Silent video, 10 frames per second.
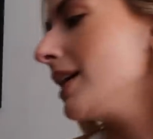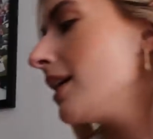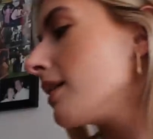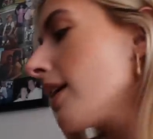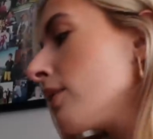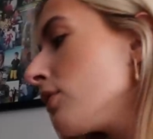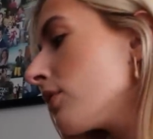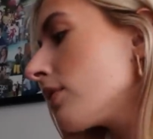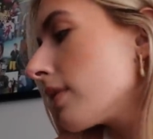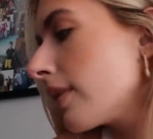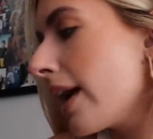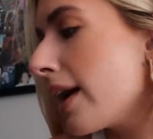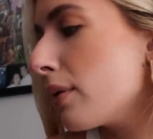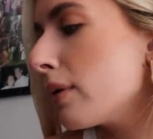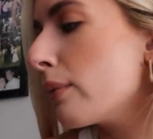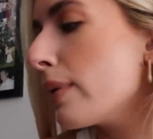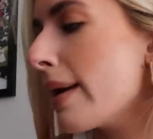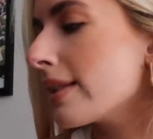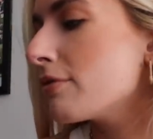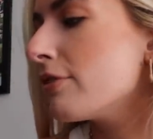really good. And we
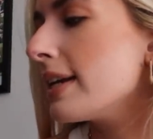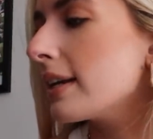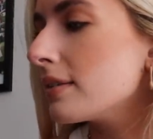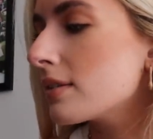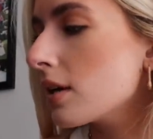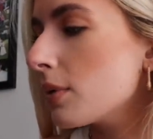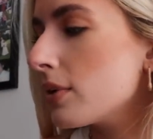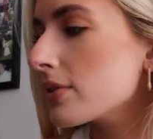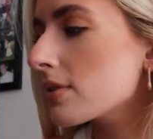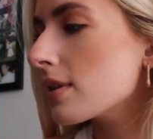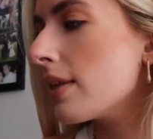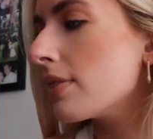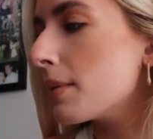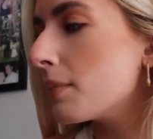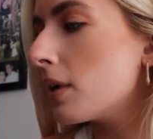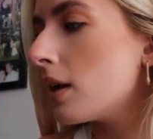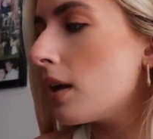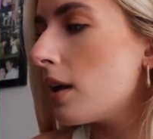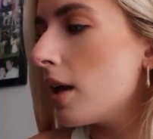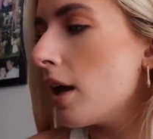make them vegan. So what's in them?
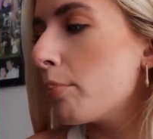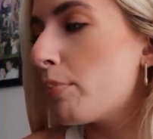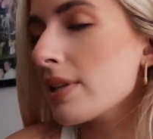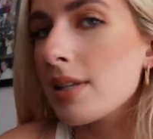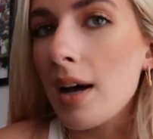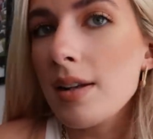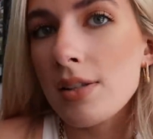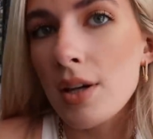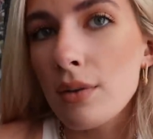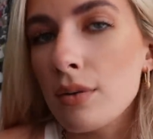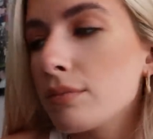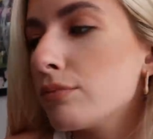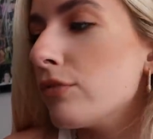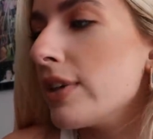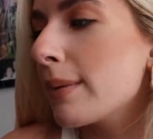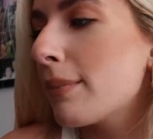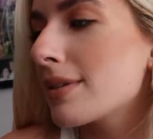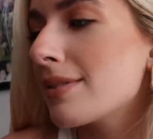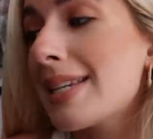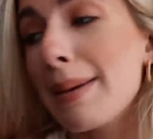Butter, so vegan
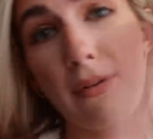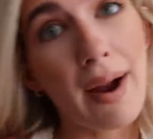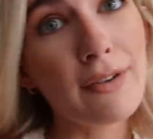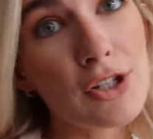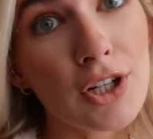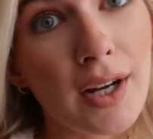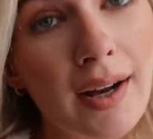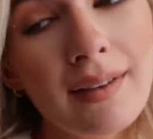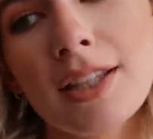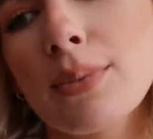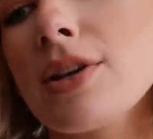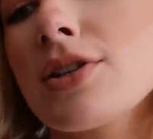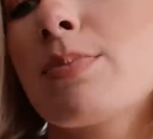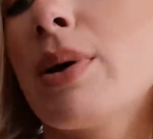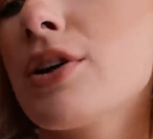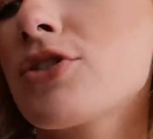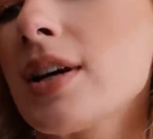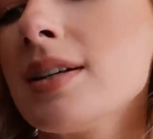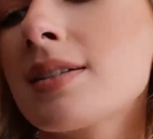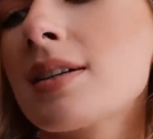butter. The Demerara sugar that we just
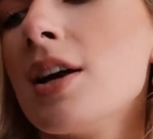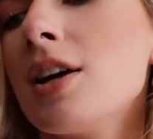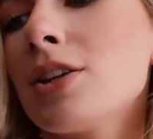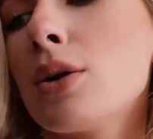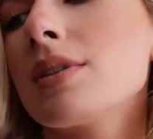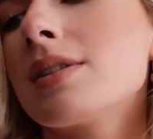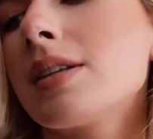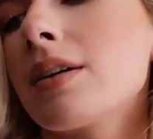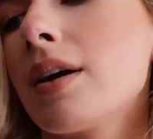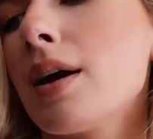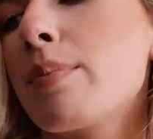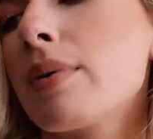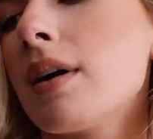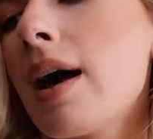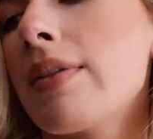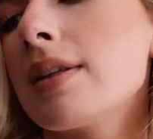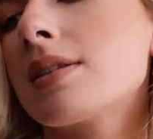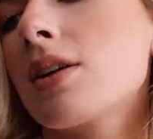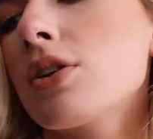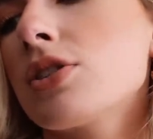purchased. Golden syrup. And then
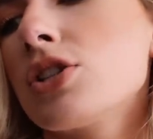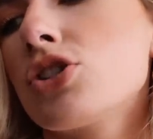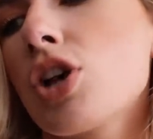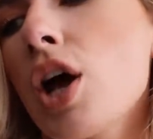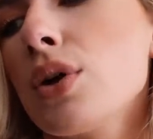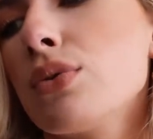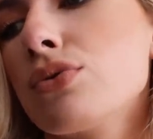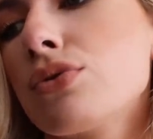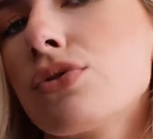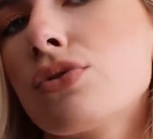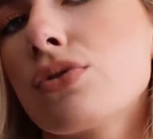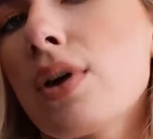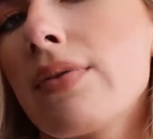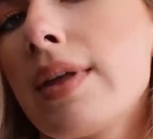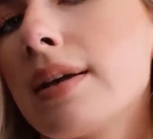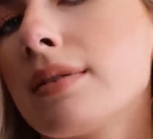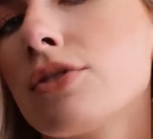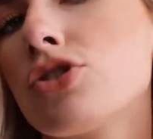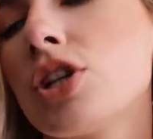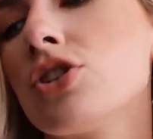Scottish oats. And then
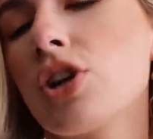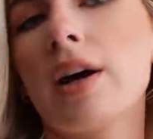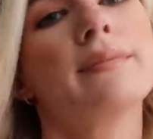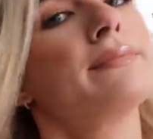ginger.